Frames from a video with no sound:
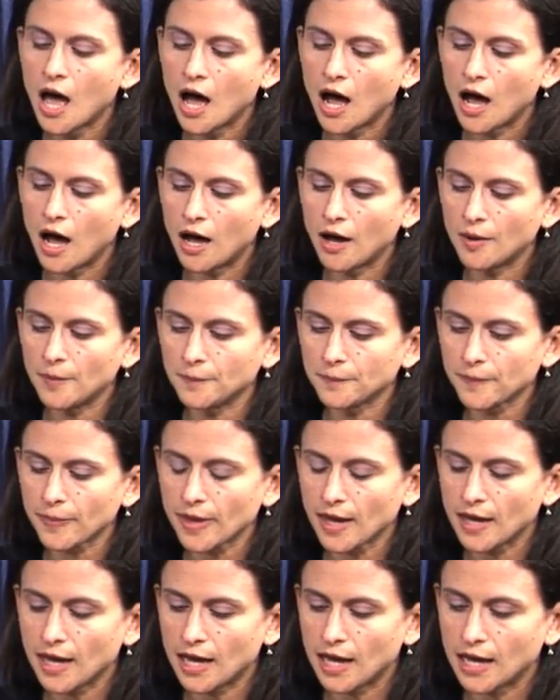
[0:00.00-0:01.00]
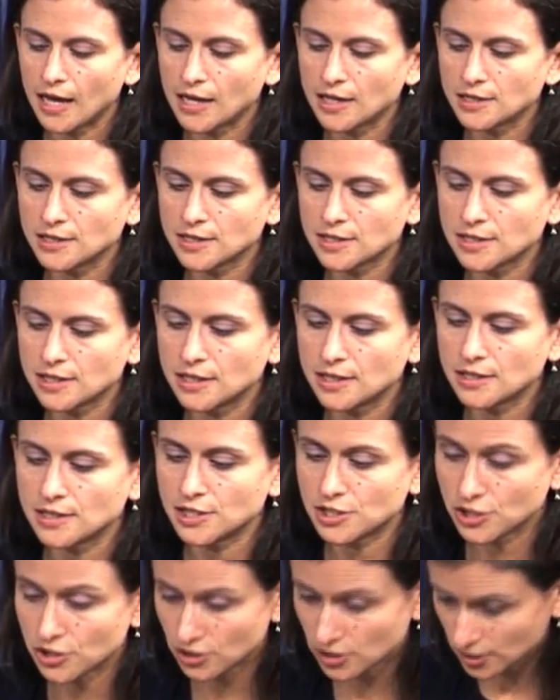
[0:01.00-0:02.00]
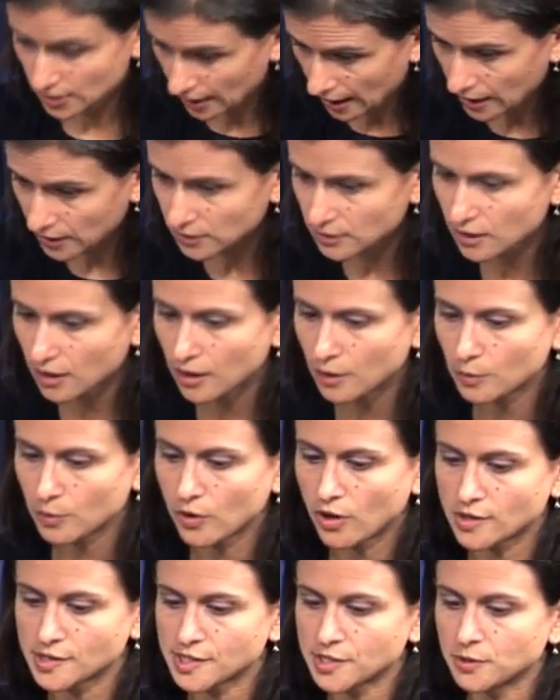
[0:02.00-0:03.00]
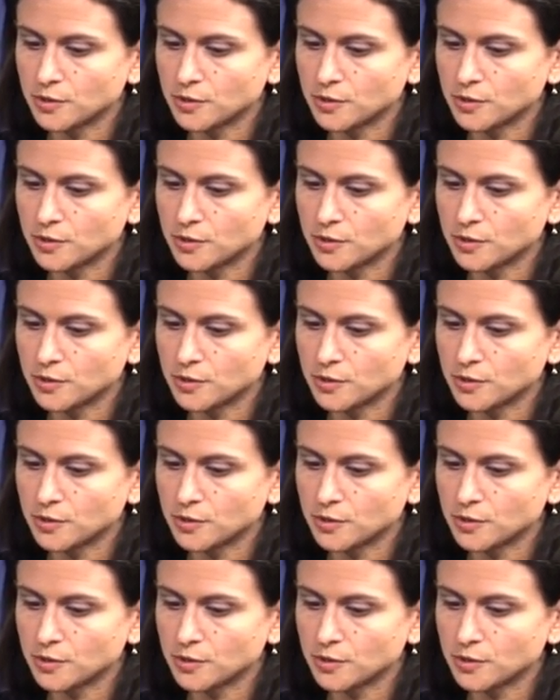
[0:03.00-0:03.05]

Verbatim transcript: Um, And in addition to that, uh, we're also